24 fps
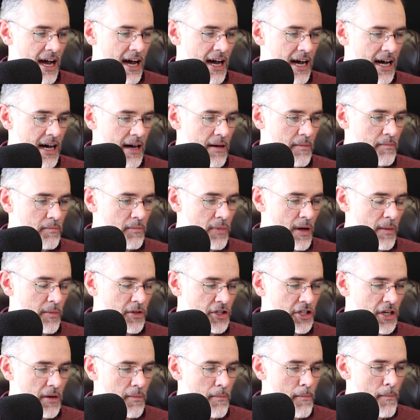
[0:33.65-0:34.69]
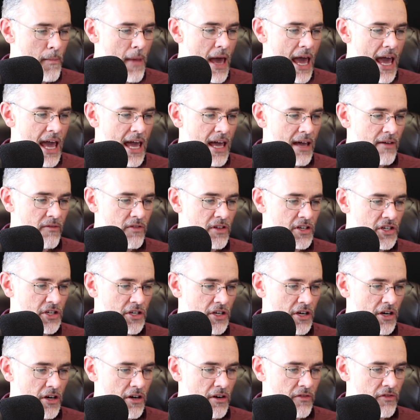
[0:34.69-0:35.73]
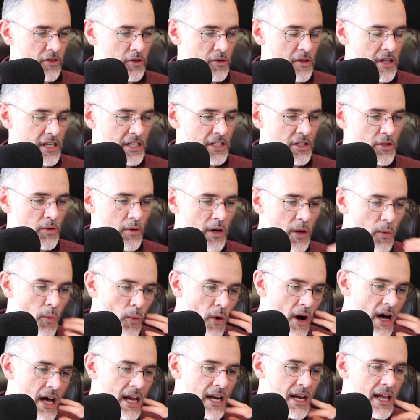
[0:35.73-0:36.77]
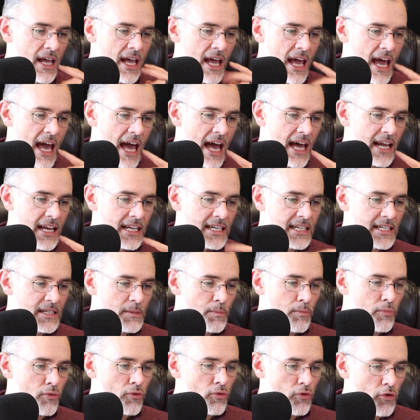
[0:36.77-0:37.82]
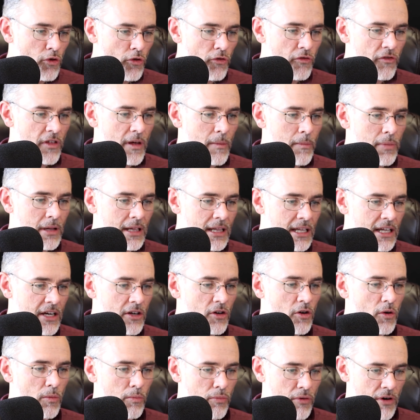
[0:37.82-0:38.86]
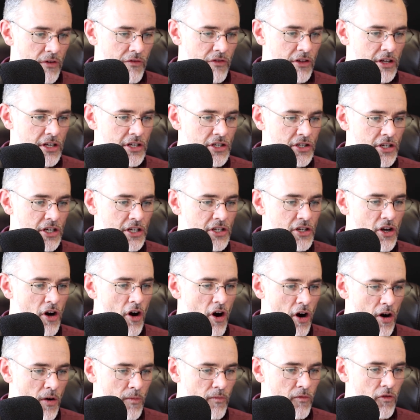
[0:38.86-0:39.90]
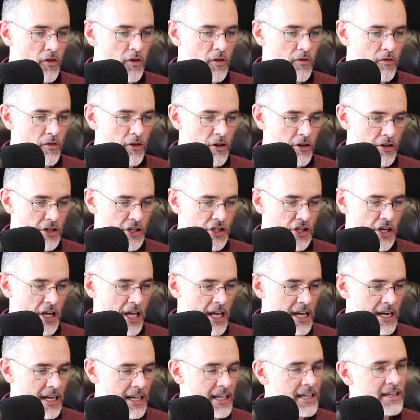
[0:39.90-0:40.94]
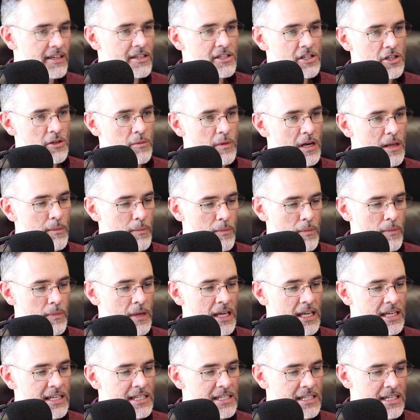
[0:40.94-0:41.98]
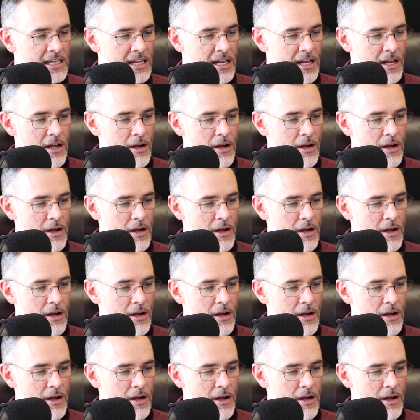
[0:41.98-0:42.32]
published in May of this year of 2021, and it's proof that political privilege is harmful for Christianity. So many P's.